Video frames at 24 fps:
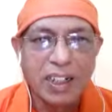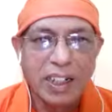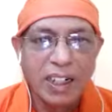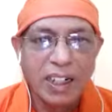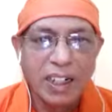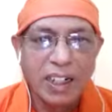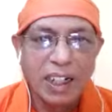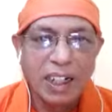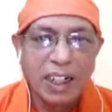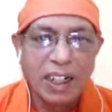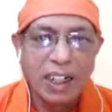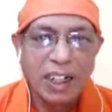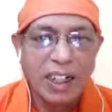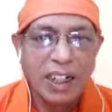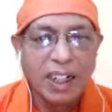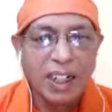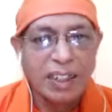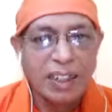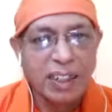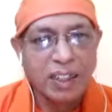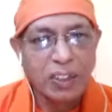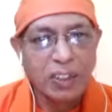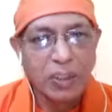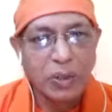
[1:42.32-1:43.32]
Let
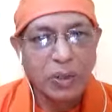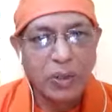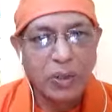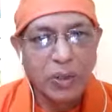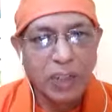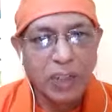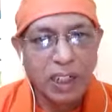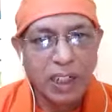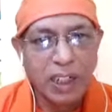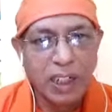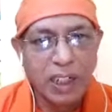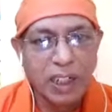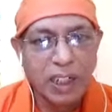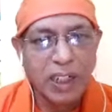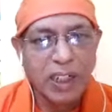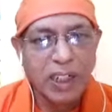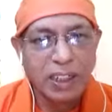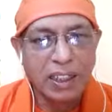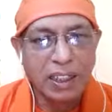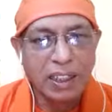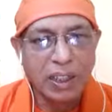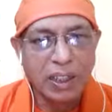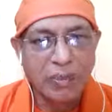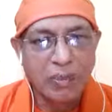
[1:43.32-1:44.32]
others scold like
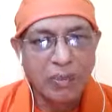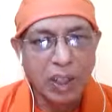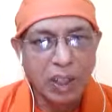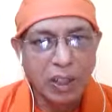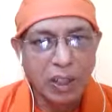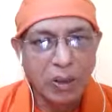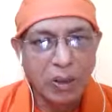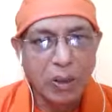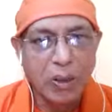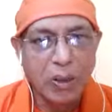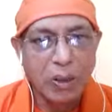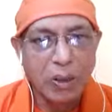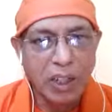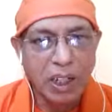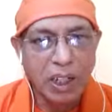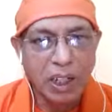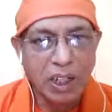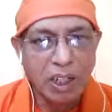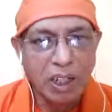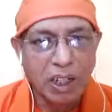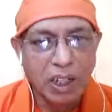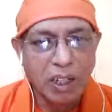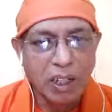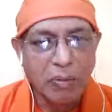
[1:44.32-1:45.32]
anything very rudely.
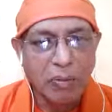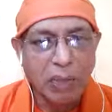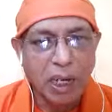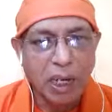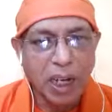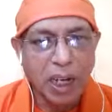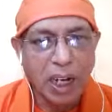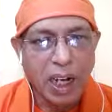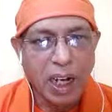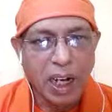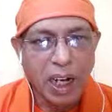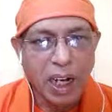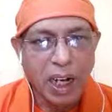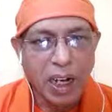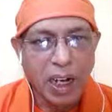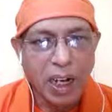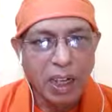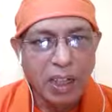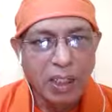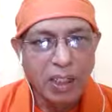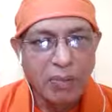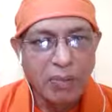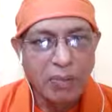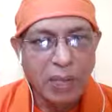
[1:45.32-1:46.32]
But
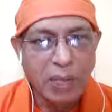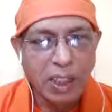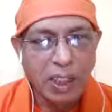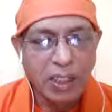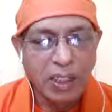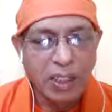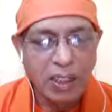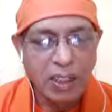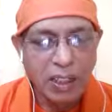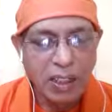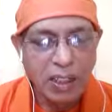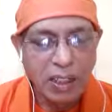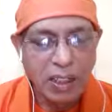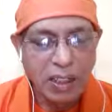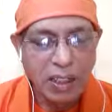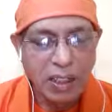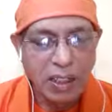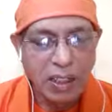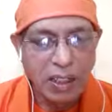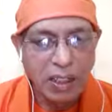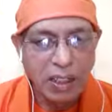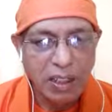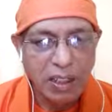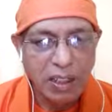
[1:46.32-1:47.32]
I must
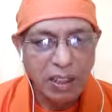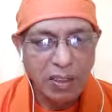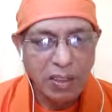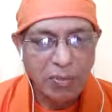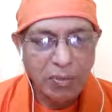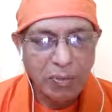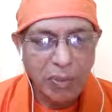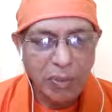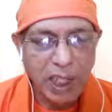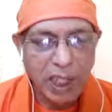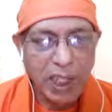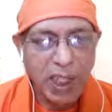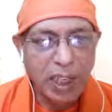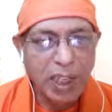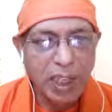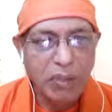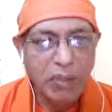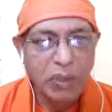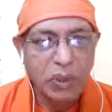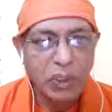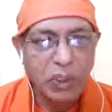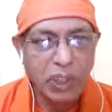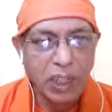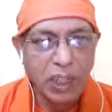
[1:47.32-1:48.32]
behave
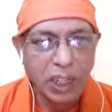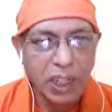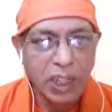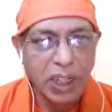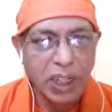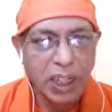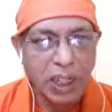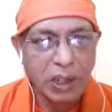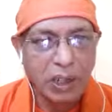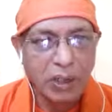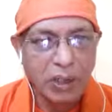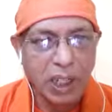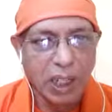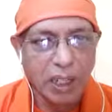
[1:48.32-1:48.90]
with gentleness.